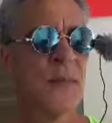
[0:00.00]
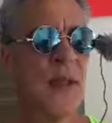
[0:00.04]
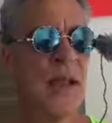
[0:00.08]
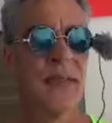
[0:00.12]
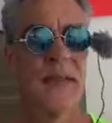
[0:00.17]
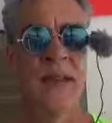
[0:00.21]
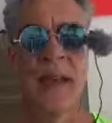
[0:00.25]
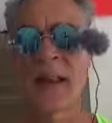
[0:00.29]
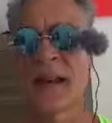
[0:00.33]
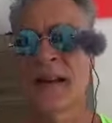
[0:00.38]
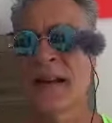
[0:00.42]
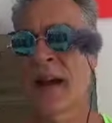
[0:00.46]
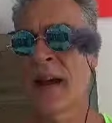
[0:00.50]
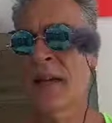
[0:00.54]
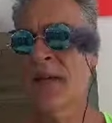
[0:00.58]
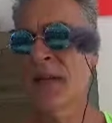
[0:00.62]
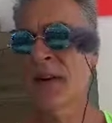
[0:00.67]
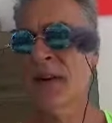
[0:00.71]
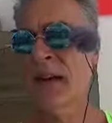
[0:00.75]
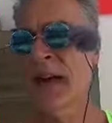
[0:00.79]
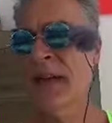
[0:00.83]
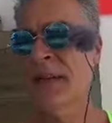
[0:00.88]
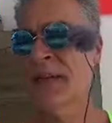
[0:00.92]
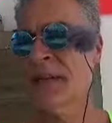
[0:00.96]
and they
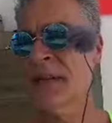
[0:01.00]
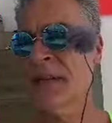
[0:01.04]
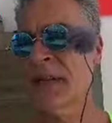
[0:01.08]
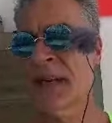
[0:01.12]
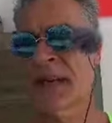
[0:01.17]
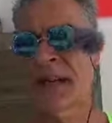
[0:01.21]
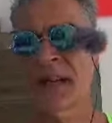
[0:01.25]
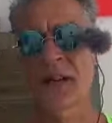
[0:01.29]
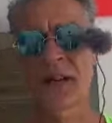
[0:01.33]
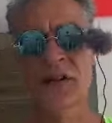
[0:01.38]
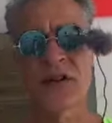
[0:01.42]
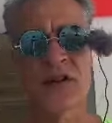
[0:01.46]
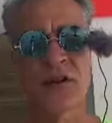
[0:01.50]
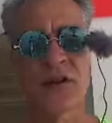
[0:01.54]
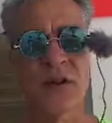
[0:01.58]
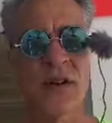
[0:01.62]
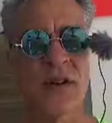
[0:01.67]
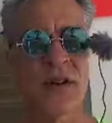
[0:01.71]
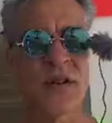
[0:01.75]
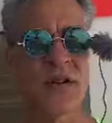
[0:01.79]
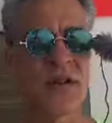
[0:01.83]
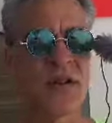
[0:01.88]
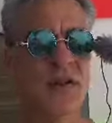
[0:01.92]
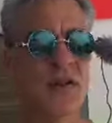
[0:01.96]
never gave us any
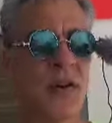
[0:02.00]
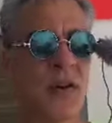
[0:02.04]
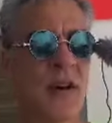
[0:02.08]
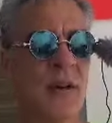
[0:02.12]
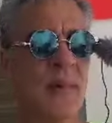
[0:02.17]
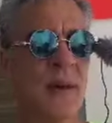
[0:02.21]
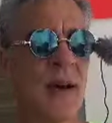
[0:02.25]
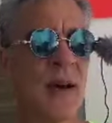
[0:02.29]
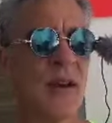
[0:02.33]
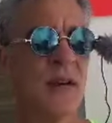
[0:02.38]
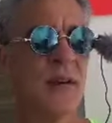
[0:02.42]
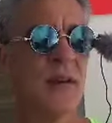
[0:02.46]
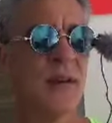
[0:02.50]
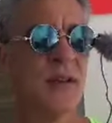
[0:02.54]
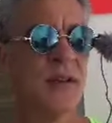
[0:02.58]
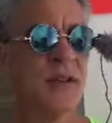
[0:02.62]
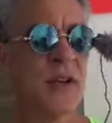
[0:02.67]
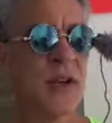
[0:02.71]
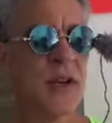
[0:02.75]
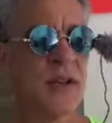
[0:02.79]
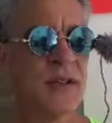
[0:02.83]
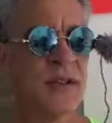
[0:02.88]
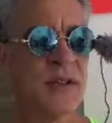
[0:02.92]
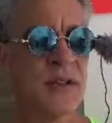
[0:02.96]
instructions on them how to
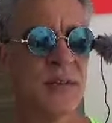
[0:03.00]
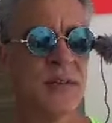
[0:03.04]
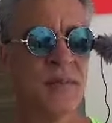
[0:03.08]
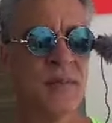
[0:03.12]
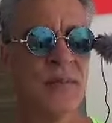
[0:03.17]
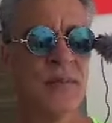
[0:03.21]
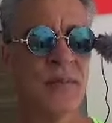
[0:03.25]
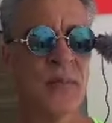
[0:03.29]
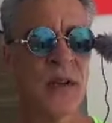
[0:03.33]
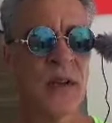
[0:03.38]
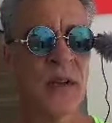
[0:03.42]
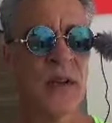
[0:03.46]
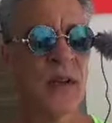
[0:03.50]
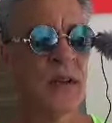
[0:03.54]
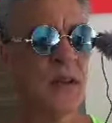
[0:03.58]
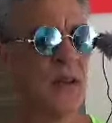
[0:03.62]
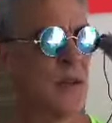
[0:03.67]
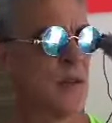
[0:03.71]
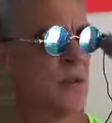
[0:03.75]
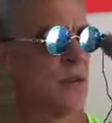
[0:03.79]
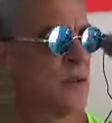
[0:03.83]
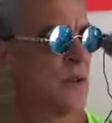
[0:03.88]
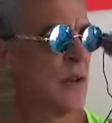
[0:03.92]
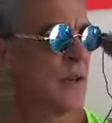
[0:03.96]
adjust them.
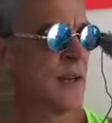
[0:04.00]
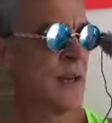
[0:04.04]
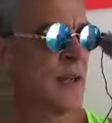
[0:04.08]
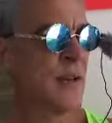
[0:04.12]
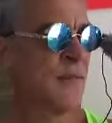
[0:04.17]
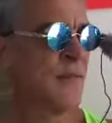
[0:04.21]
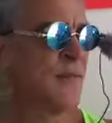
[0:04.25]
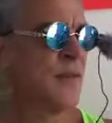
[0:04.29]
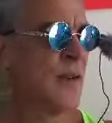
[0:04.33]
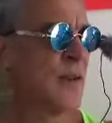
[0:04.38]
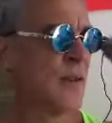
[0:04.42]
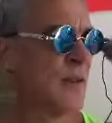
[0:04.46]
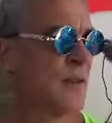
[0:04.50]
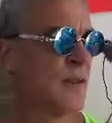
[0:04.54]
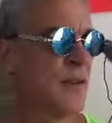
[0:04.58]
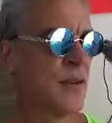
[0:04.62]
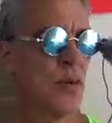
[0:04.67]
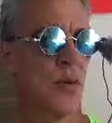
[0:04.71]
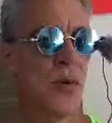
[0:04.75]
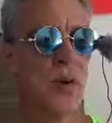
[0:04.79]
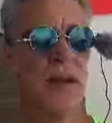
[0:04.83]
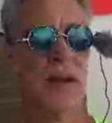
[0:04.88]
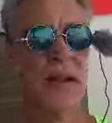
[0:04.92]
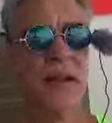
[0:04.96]
So I got to find a
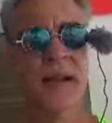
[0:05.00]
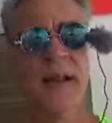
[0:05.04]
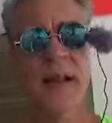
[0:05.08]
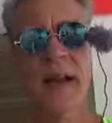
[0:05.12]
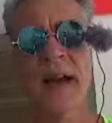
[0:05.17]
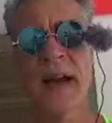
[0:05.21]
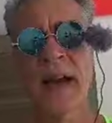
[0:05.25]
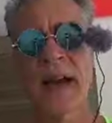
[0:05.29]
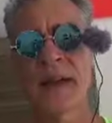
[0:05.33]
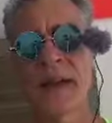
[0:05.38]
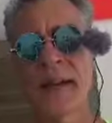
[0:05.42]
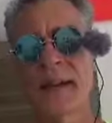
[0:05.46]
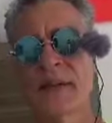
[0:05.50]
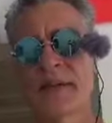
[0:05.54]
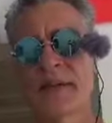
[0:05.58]
toilet guy to